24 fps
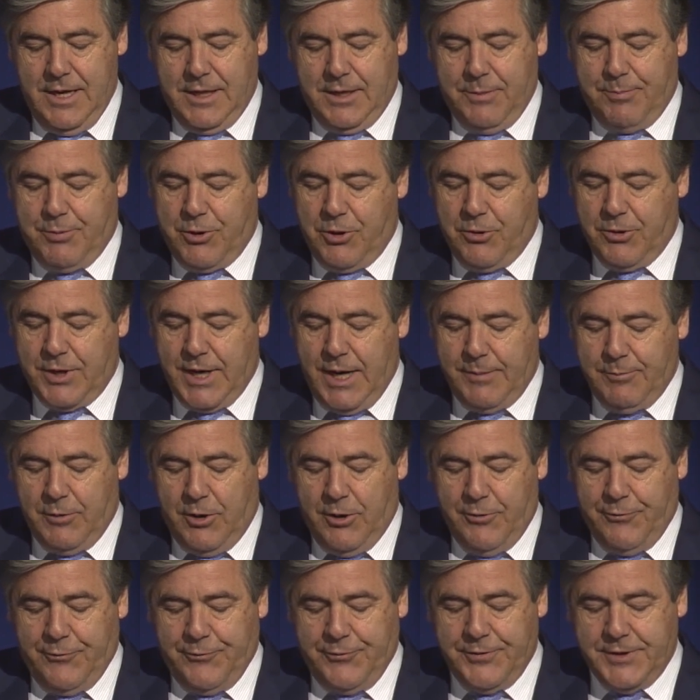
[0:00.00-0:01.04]
The program
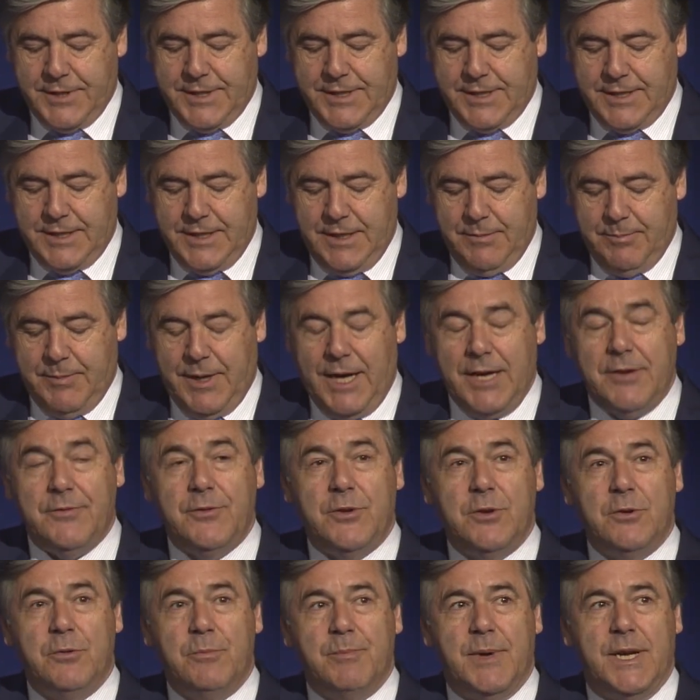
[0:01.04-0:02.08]
offers, in my
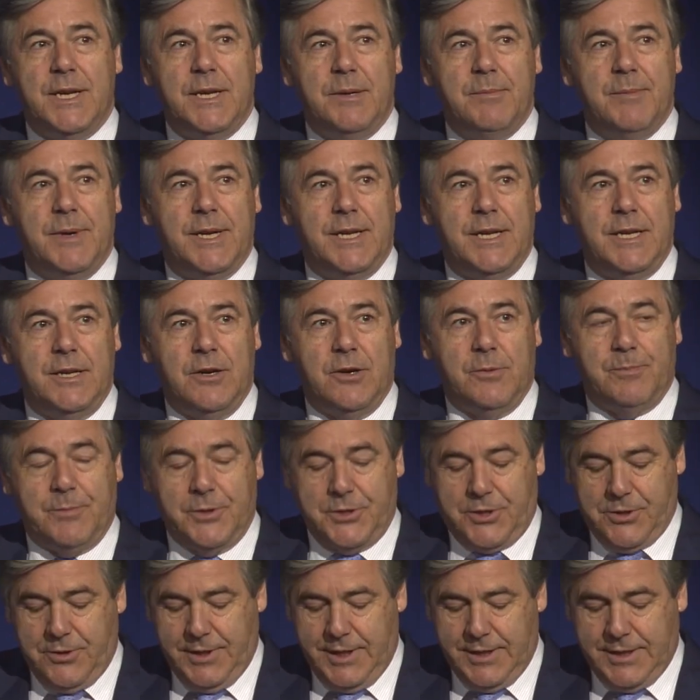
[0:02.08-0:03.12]
view, many, many
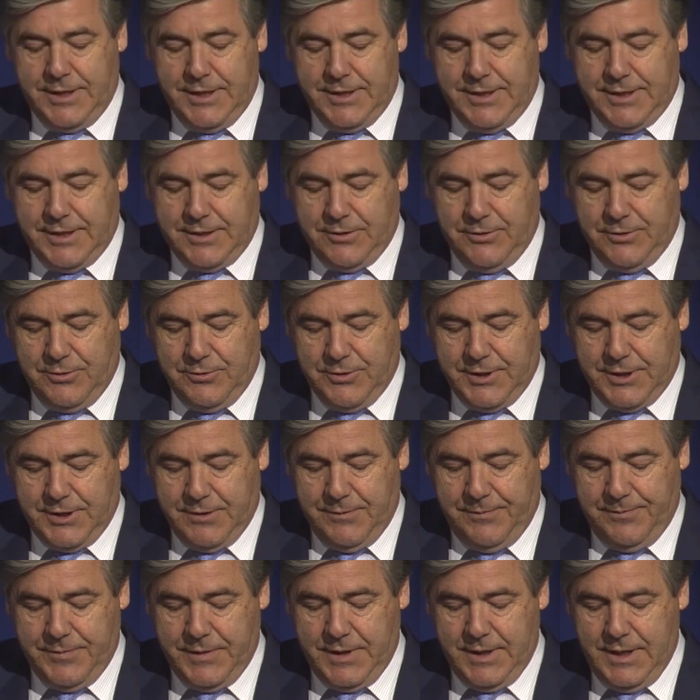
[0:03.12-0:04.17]
opportunities to do
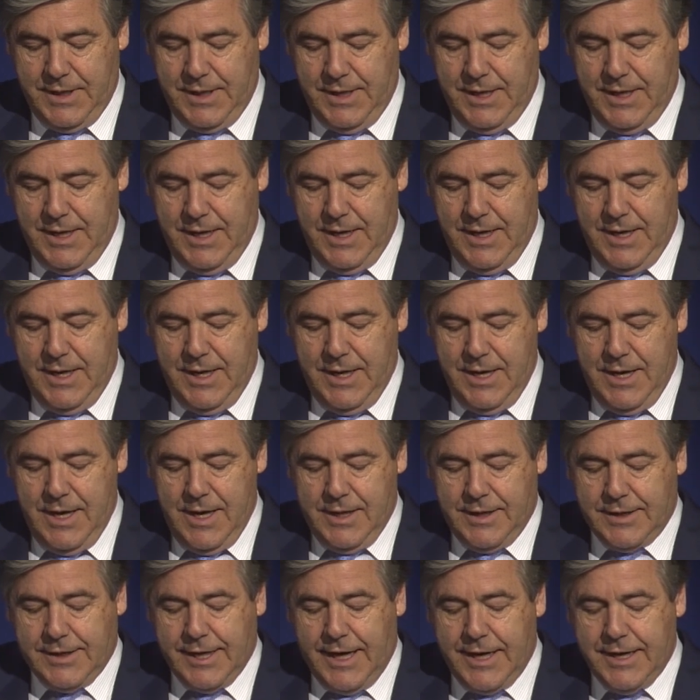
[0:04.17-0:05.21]
so.
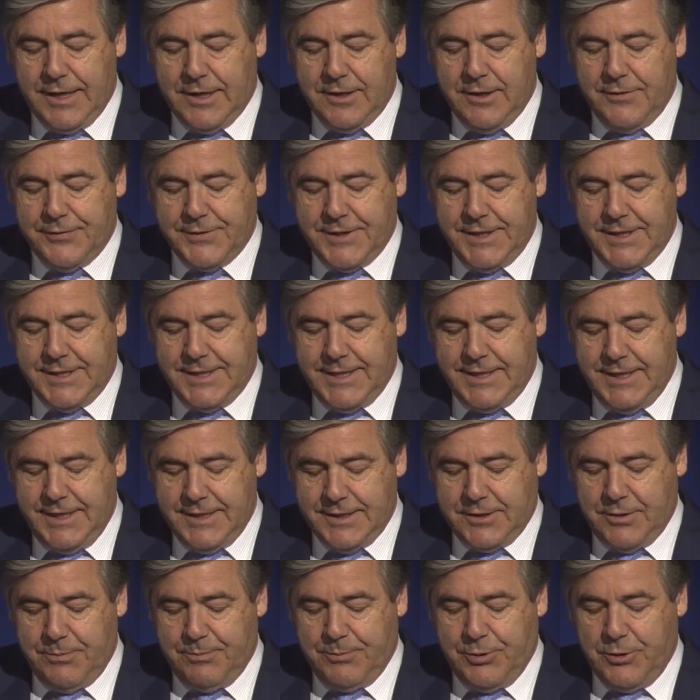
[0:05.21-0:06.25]
The title of this
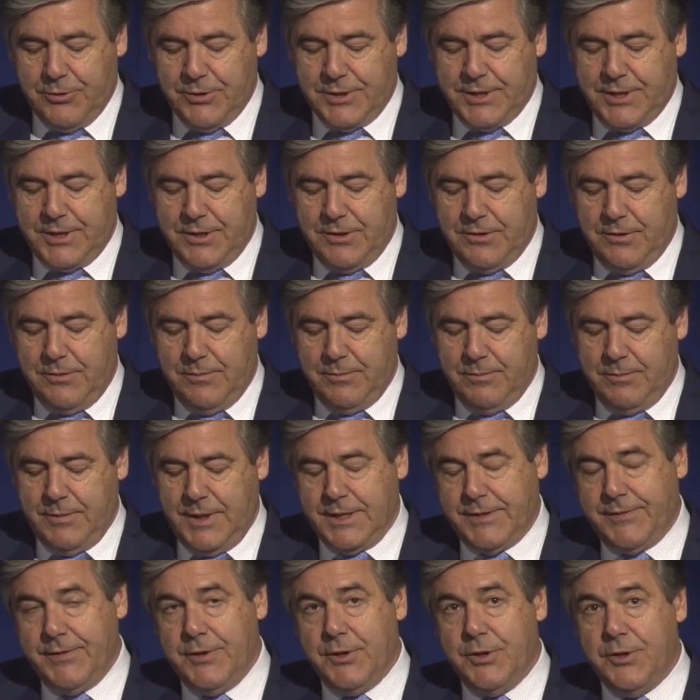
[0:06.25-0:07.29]
year's symposium,
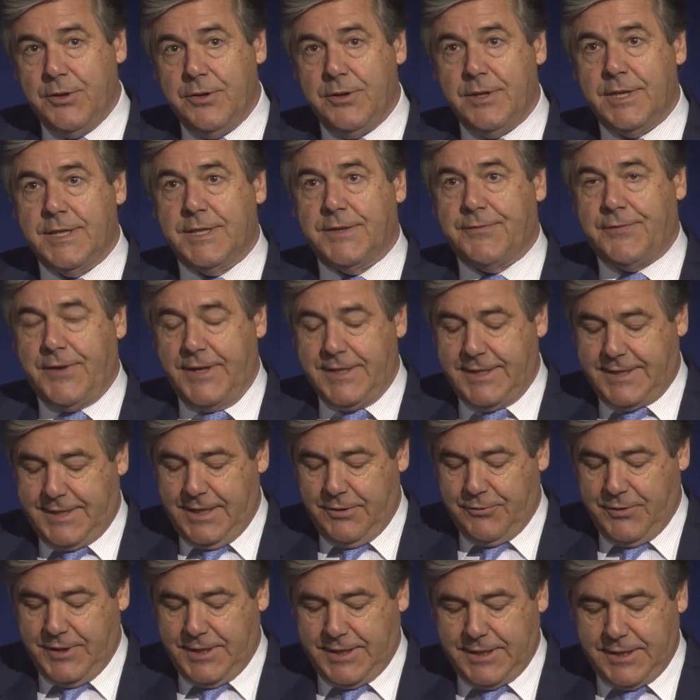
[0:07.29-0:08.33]
as we heard, is
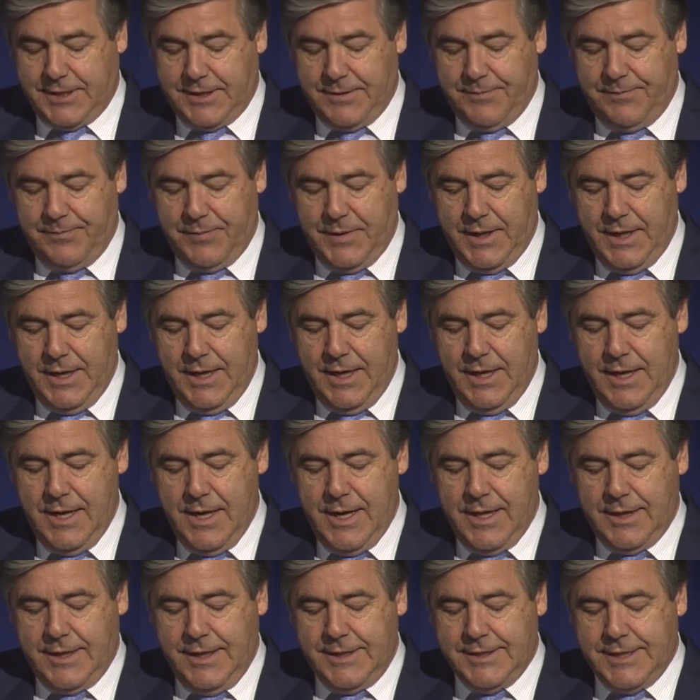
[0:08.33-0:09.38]
Facing Risk.
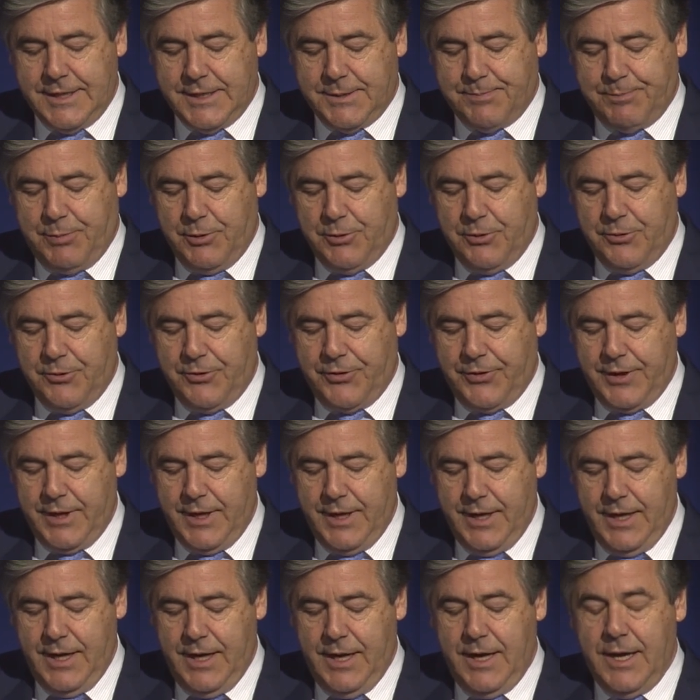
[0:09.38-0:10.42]
This is both
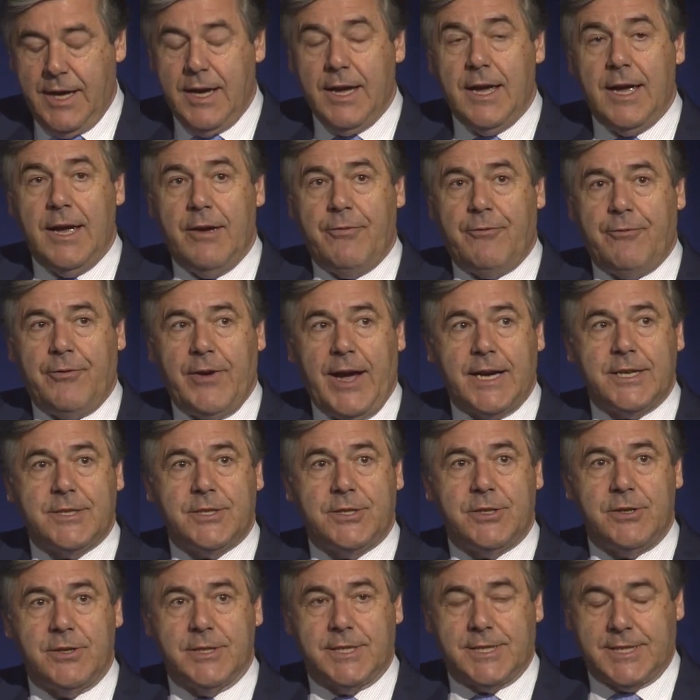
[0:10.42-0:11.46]
a
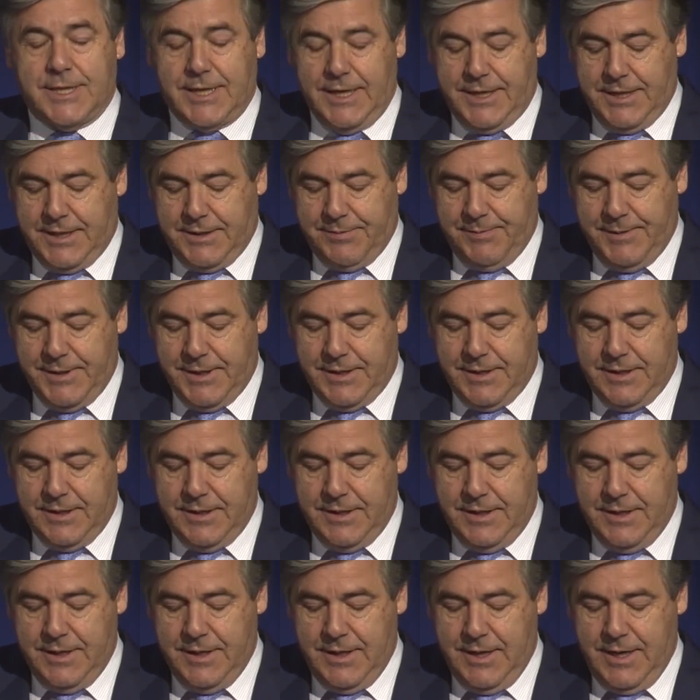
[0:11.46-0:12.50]
factual statement
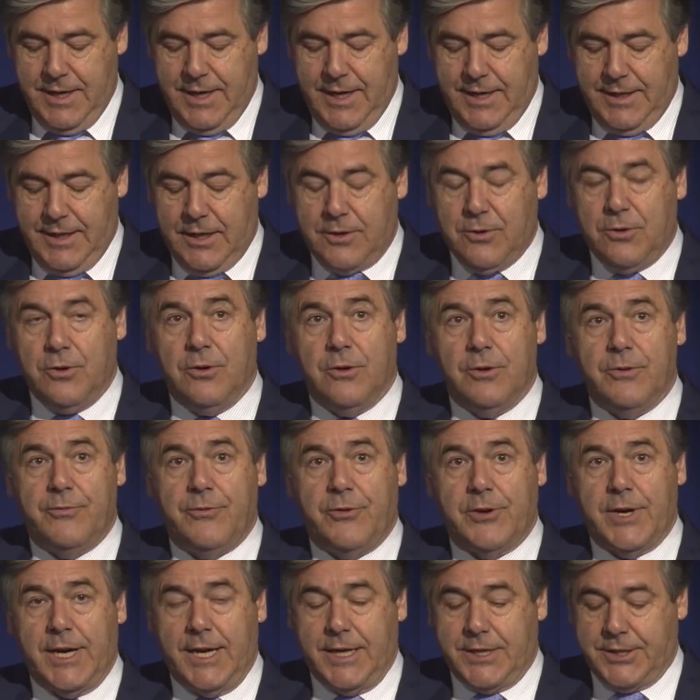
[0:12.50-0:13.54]
and a call
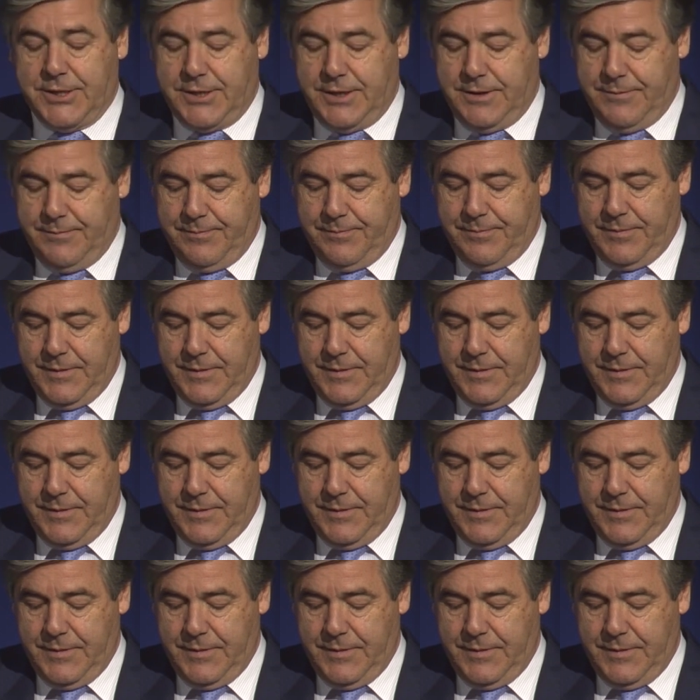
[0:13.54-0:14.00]
for action.